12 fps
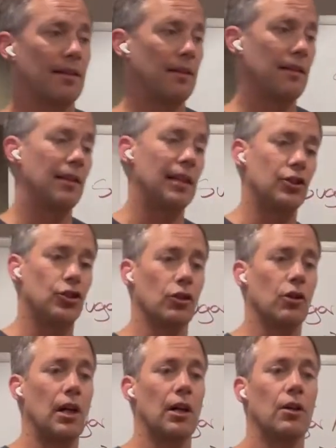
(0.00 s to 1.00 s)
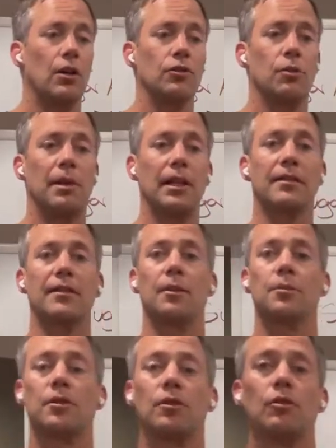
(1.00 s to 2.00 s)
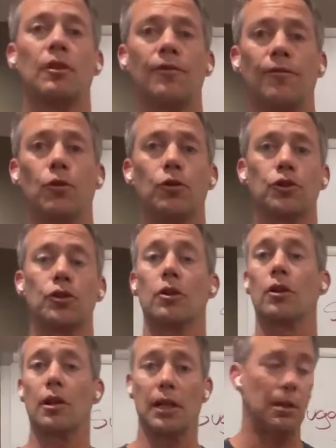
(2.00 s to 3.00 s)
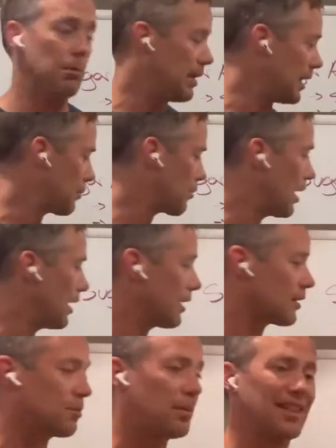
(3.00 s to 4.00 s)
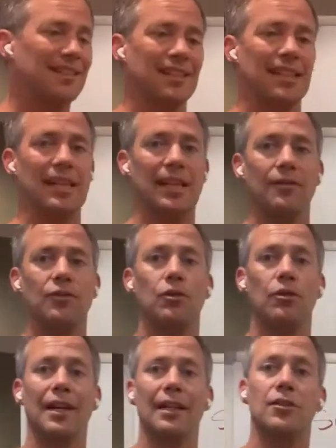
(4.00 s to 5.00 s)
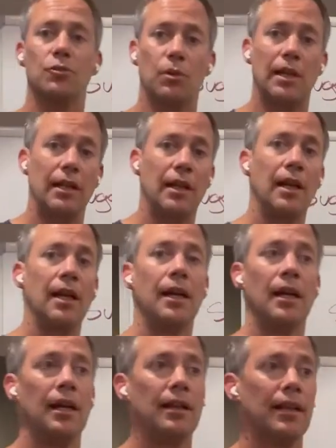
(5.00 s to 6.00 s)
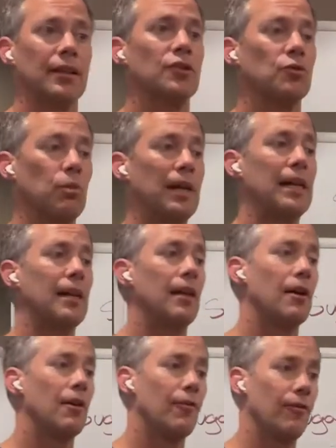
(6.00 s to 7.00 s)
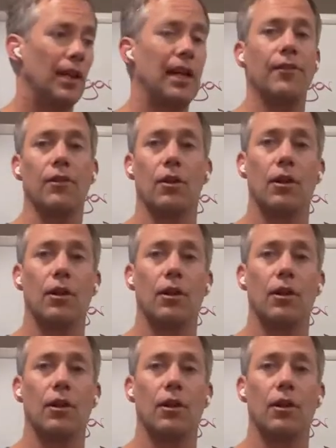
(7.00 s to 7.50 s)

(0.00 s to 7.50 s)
these sugar alcohols are being substituted for sugar in many products, because it gives you that sweet flavor